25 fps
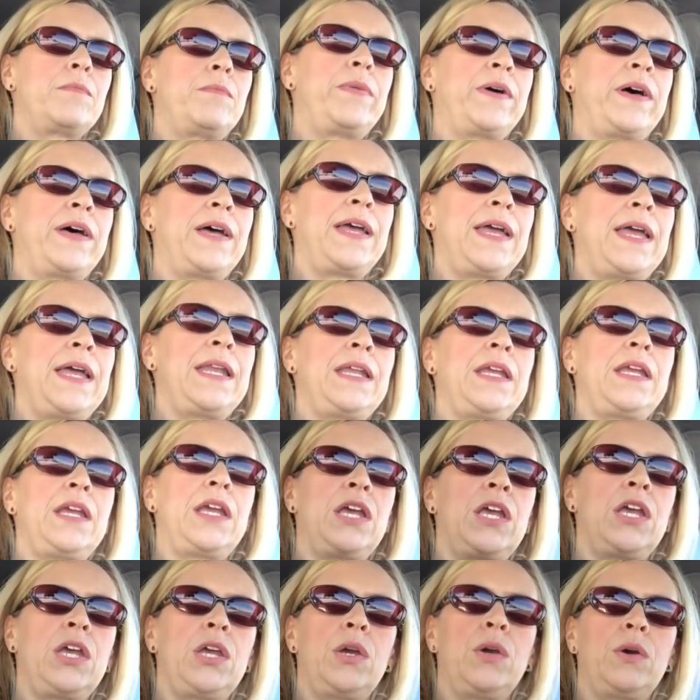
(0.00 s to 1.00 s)
But
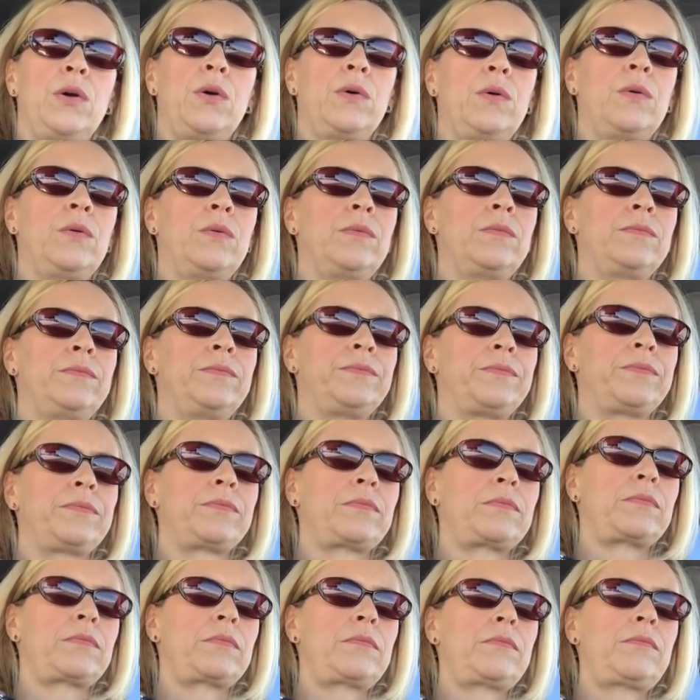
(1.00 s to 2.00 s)
anyhow,
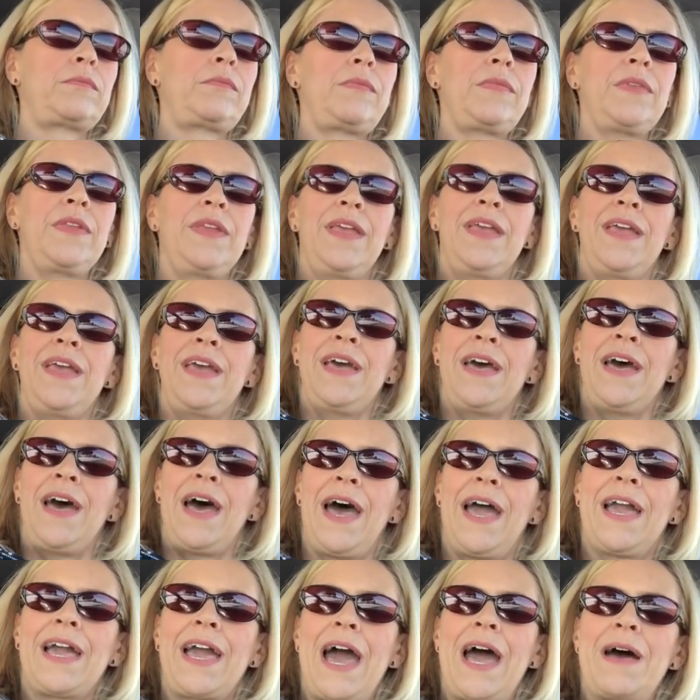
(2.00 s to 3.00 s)

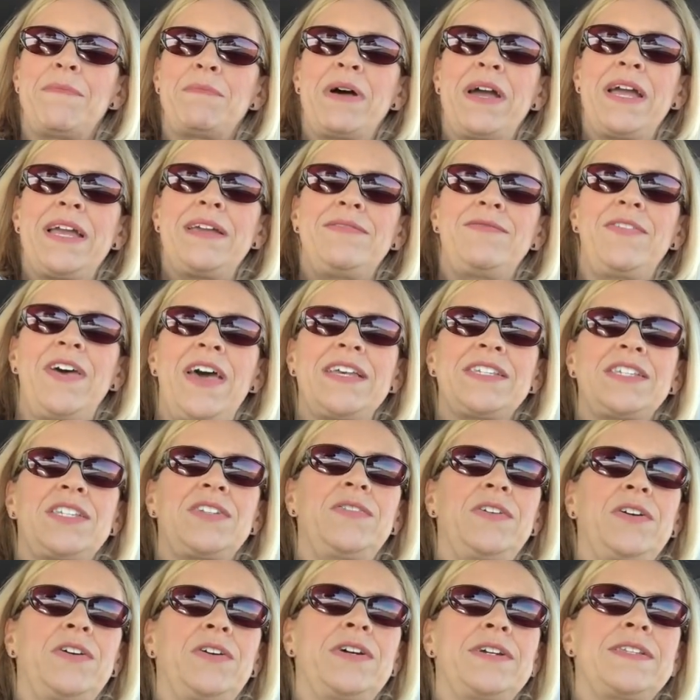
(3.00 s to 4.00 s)
I got my vest
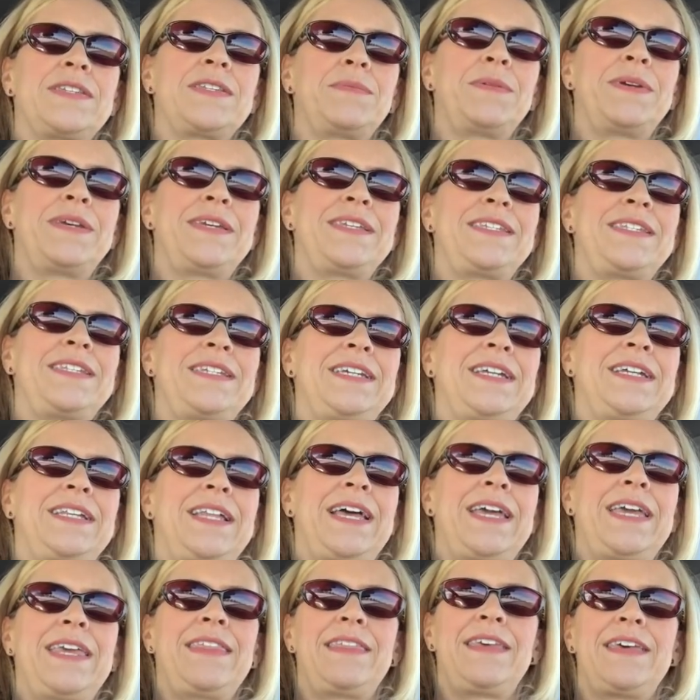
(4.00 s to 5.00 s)
for Christmas. Do you
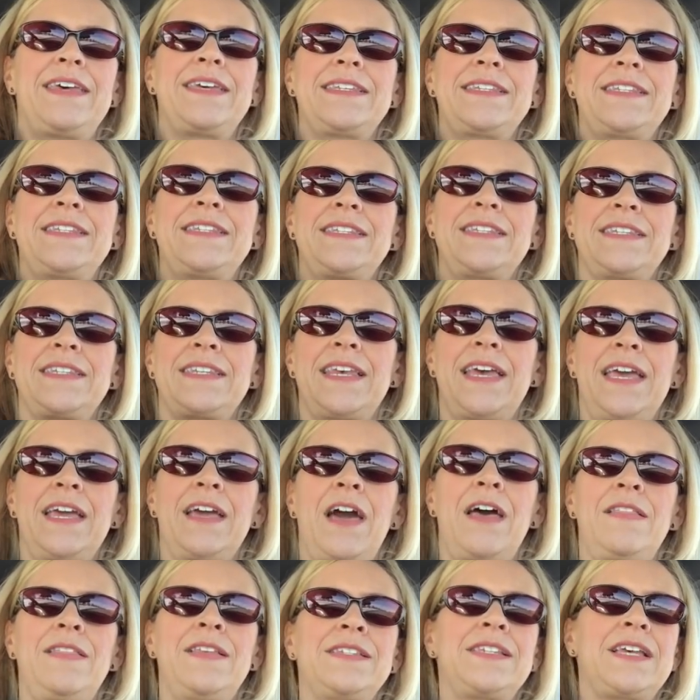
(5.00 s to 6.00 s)
like this? I
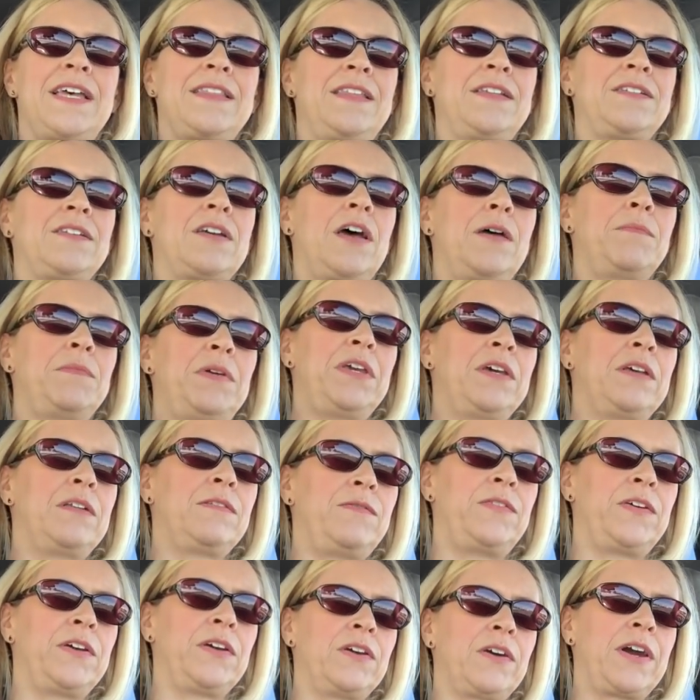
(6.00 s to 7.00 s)
got this at the Tommy
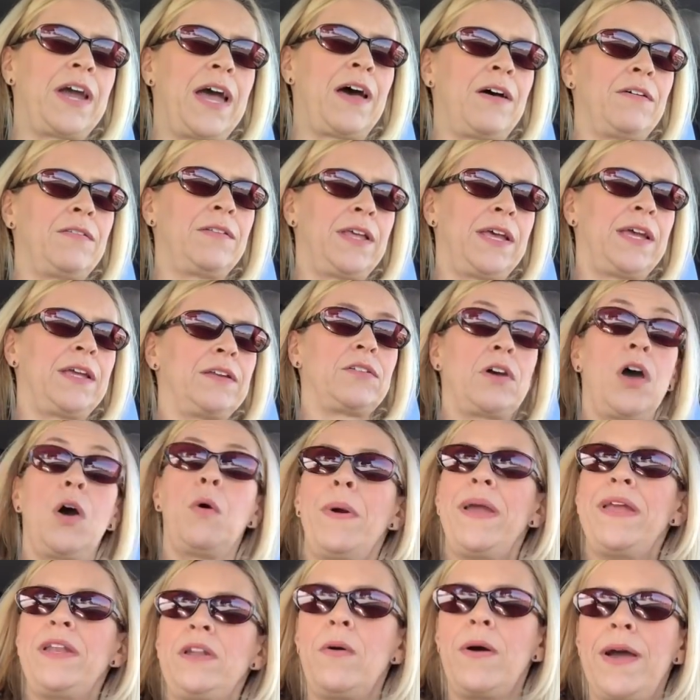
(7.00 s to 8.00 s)
Hilfiger outlet. Oh
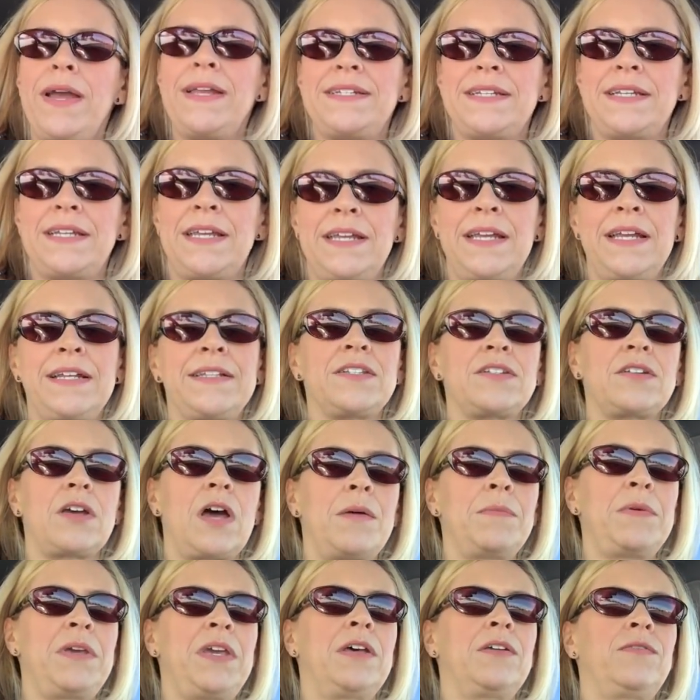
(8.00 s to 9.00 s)
wait, no, I didn't. It's
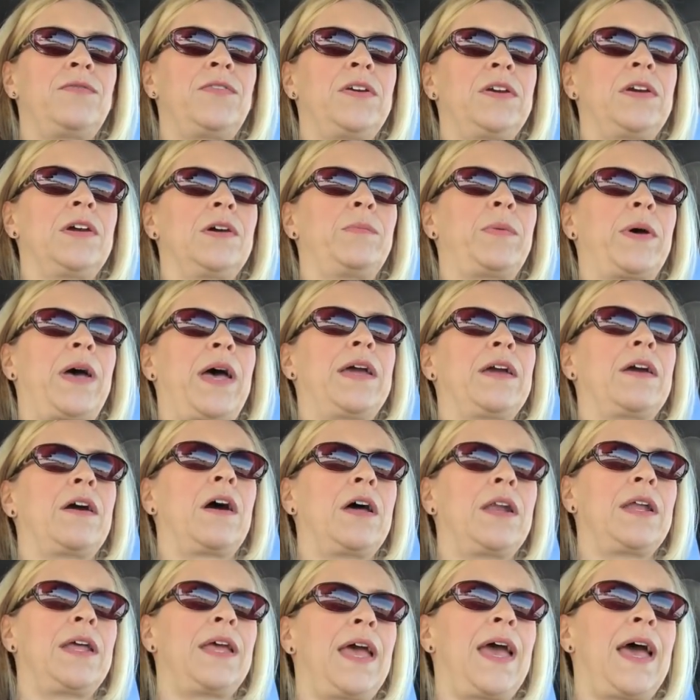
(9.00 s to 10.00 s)
Tommy Hilfiger, but I
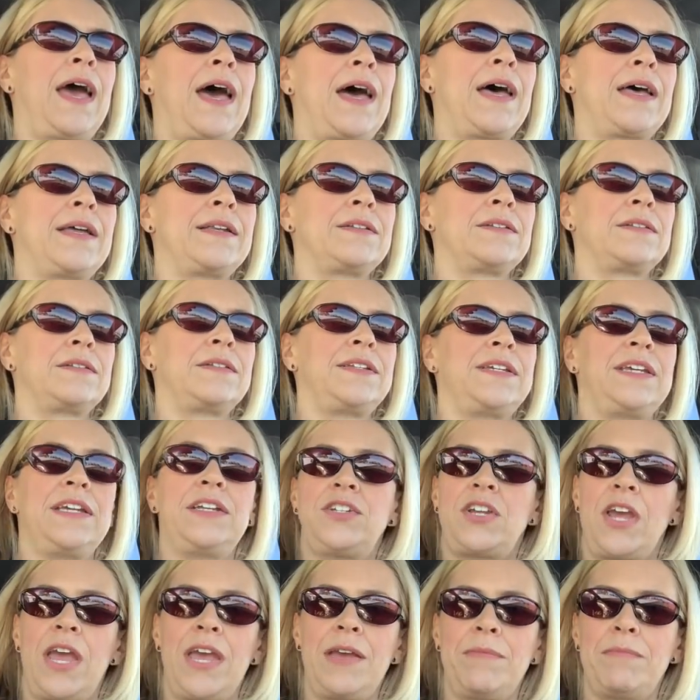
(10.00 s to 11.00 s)
got it at
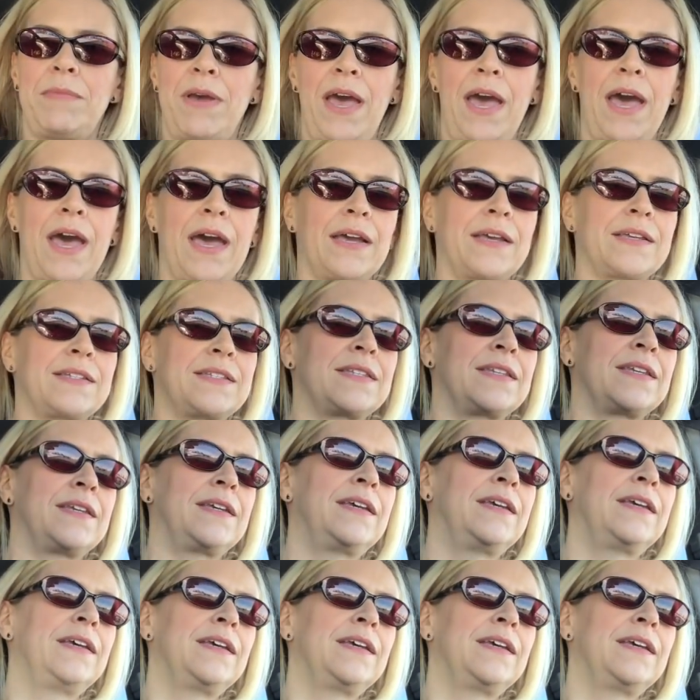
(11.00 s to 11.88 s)
TJ Maxx.